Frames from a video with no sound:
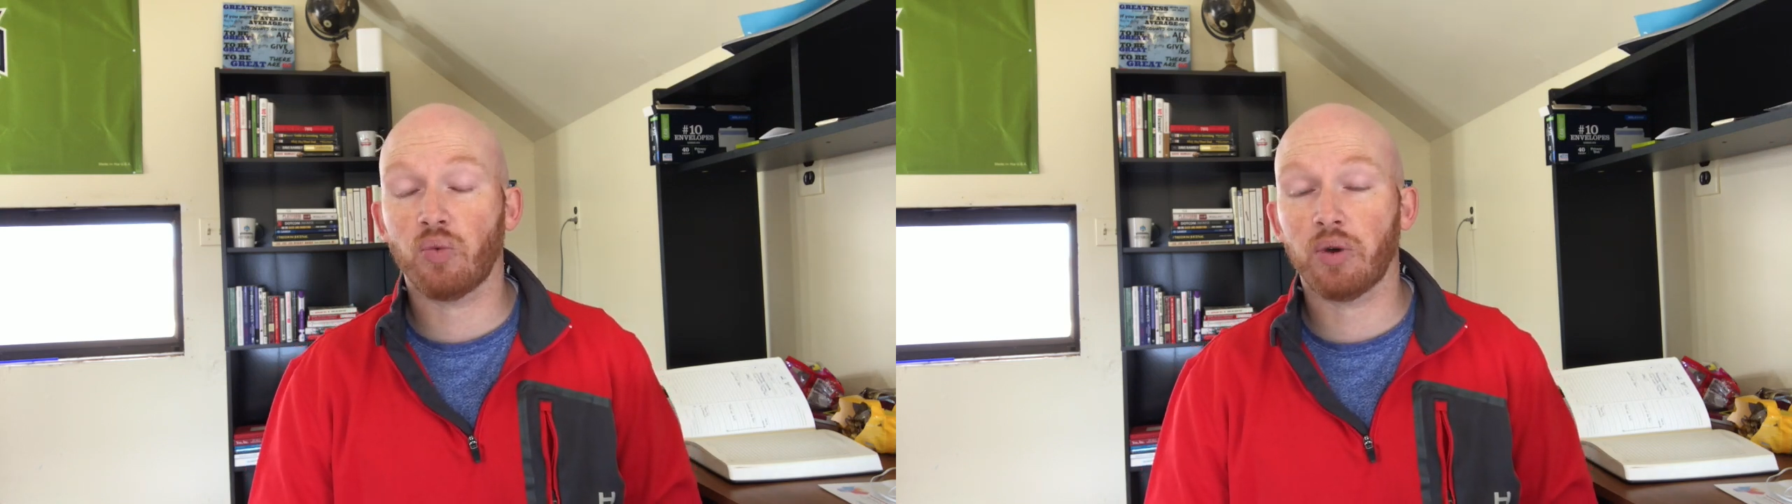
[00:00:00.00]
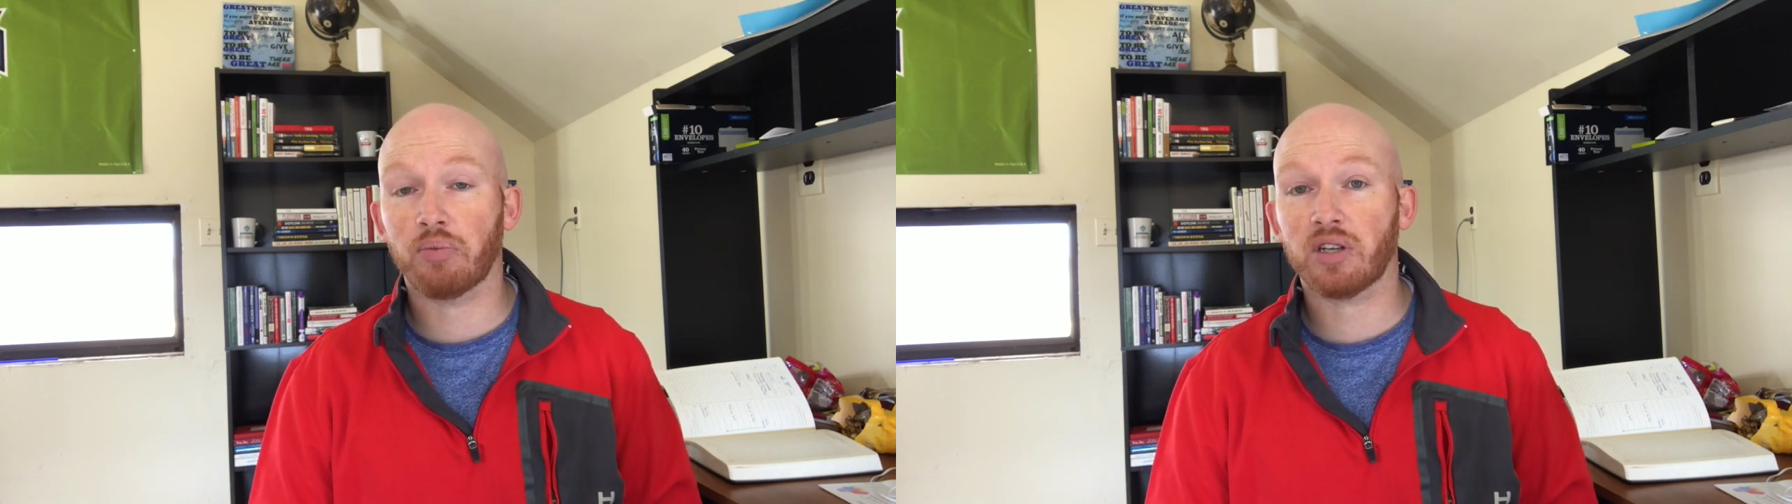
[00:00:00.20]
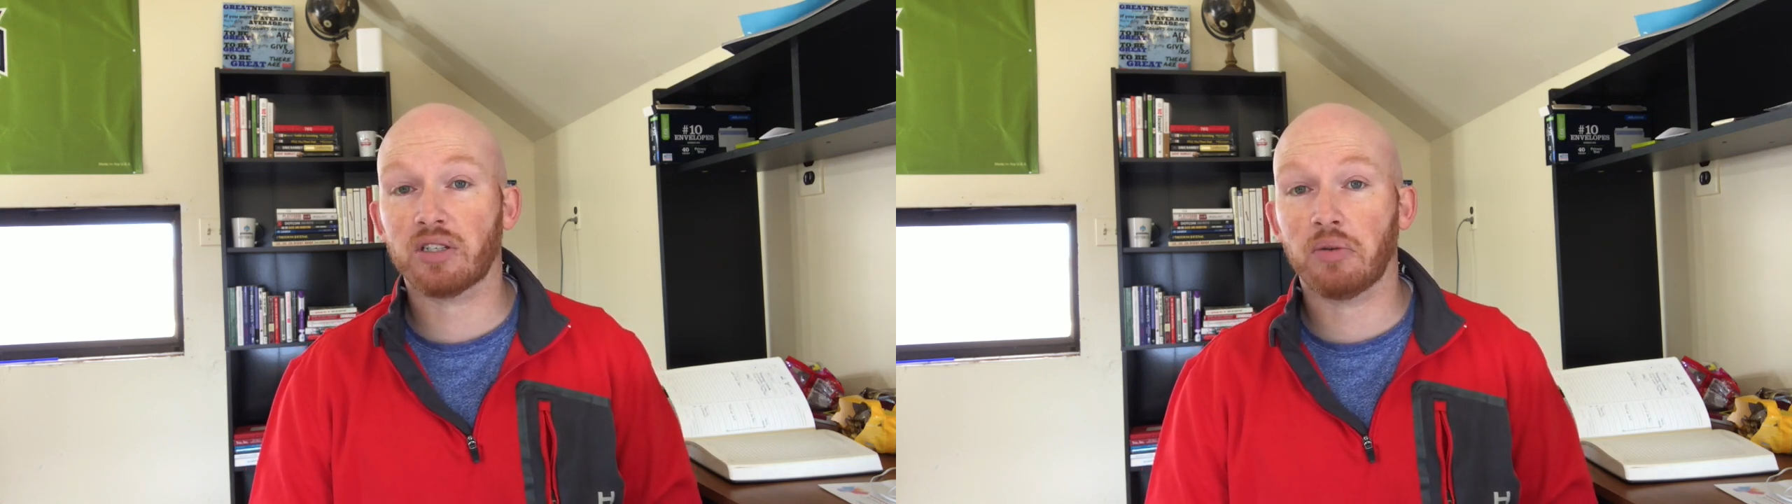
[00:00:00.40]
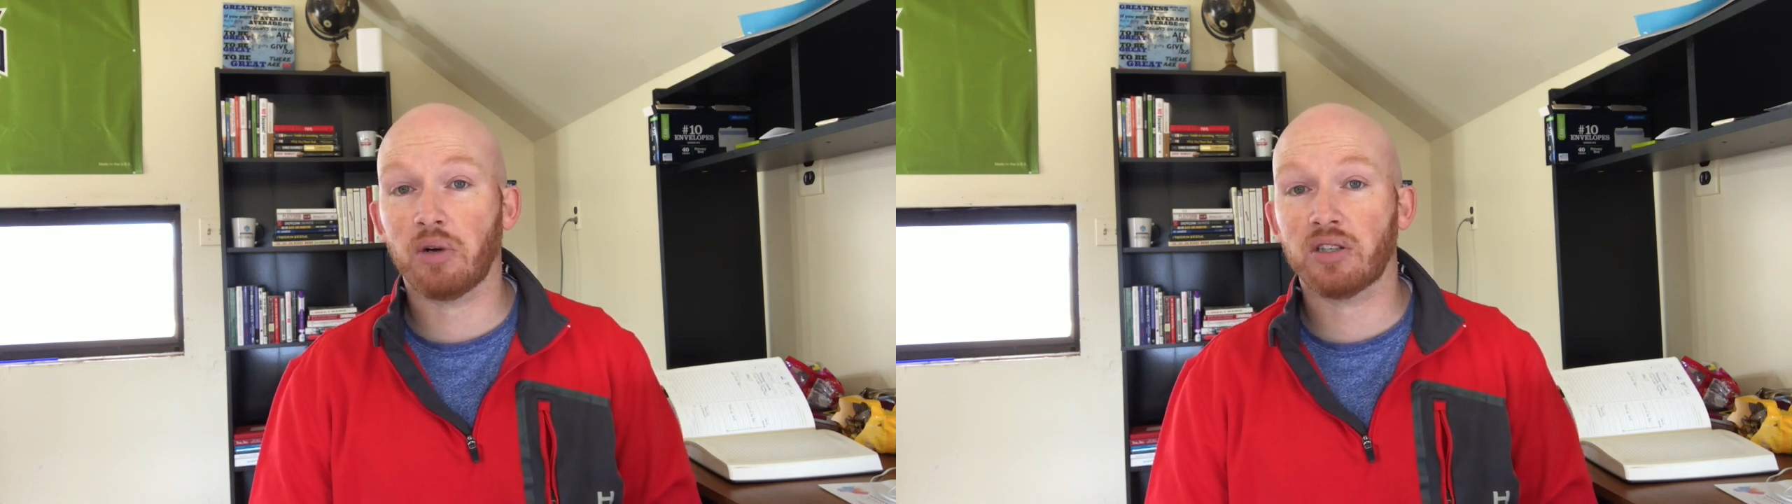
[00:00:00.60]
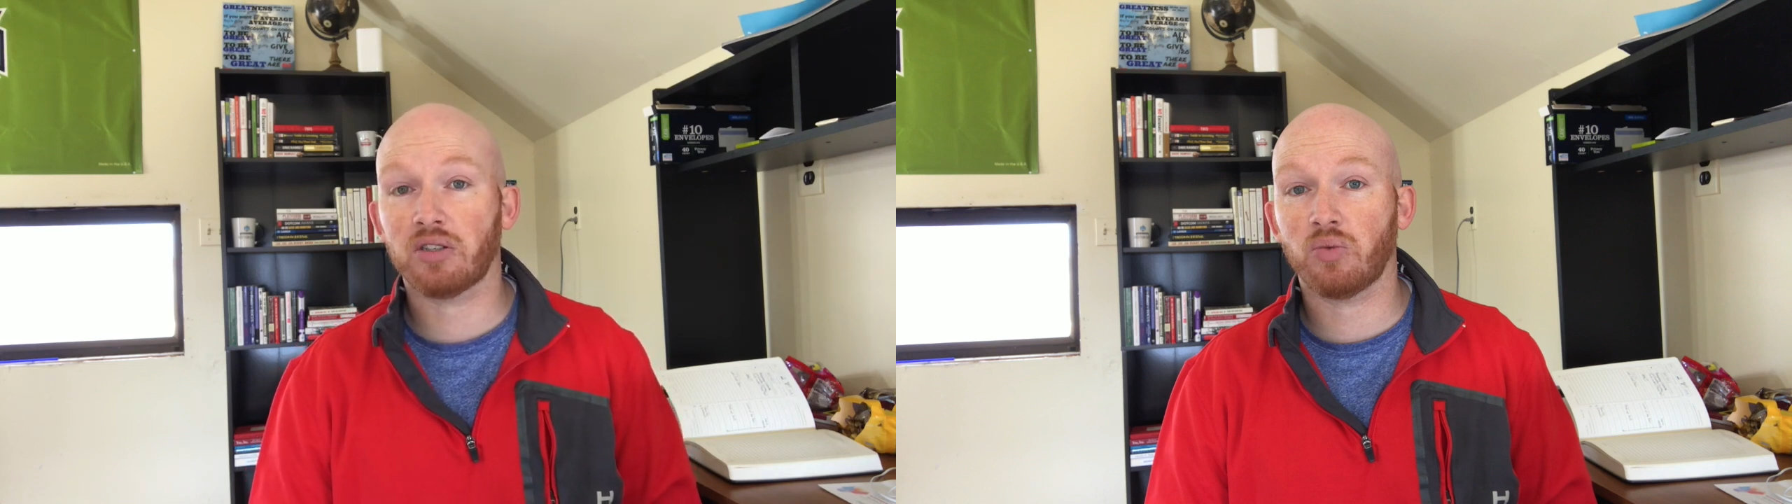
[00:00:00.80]
when President
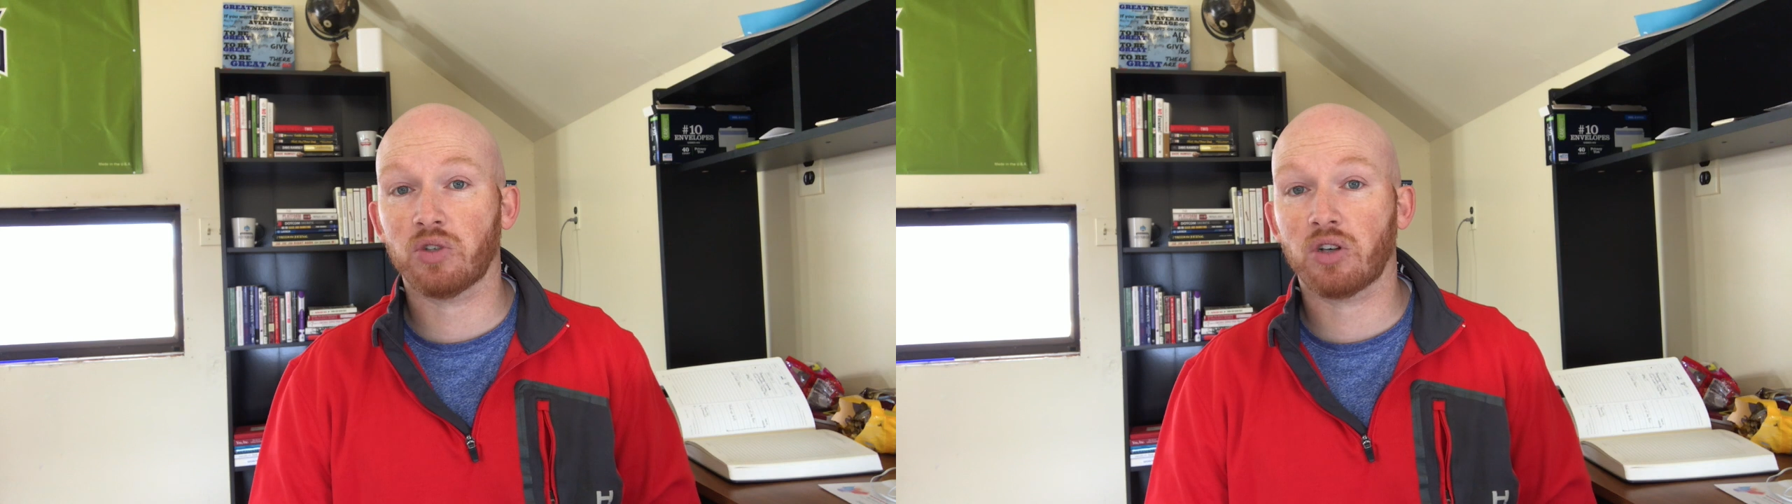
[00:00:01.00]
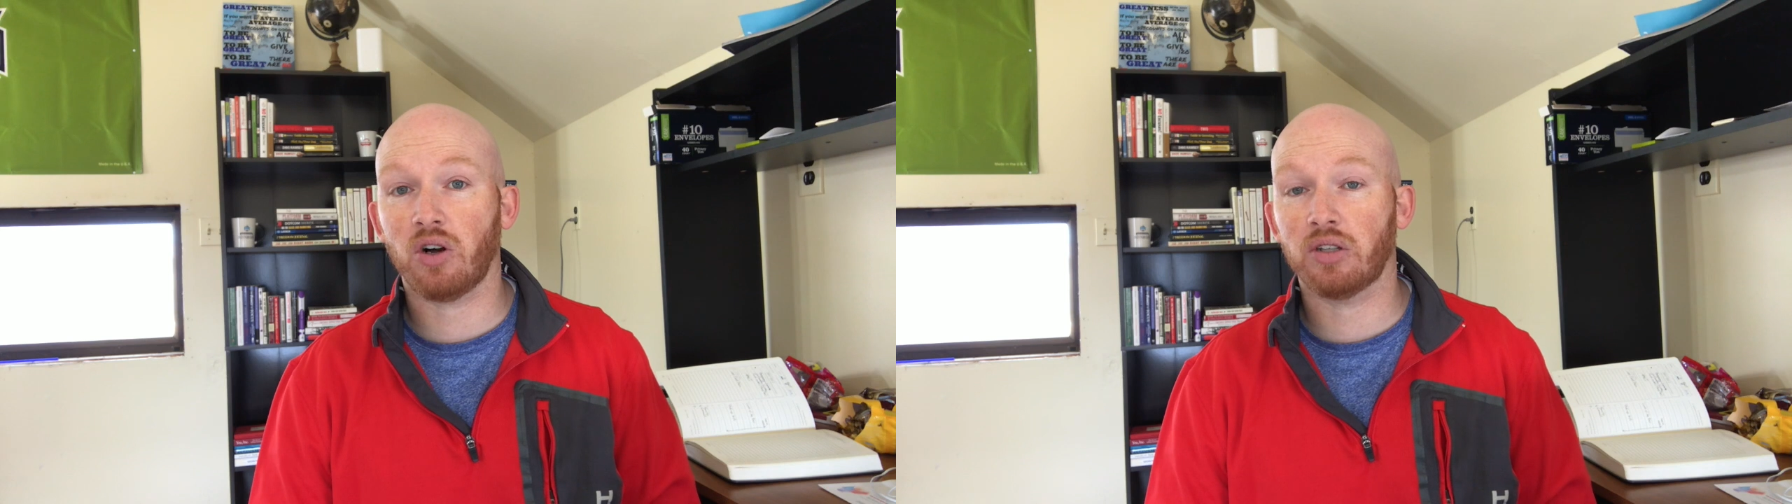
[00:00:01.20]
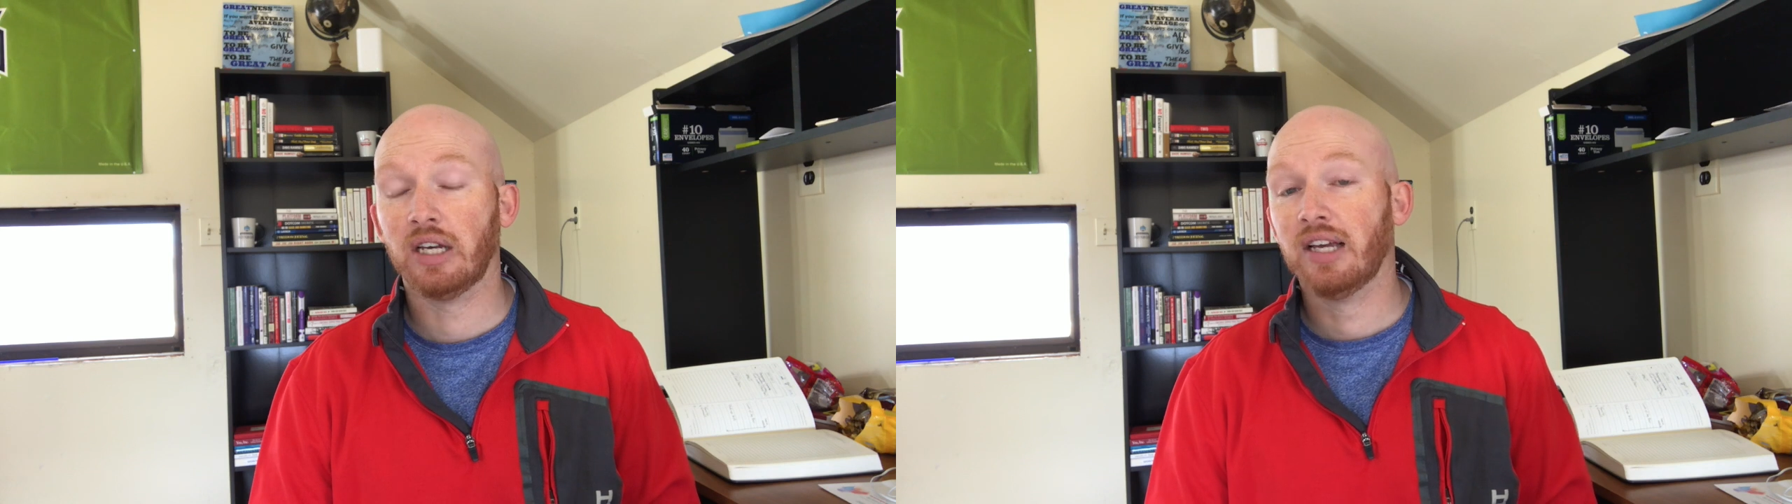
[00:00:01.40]
Monson was called.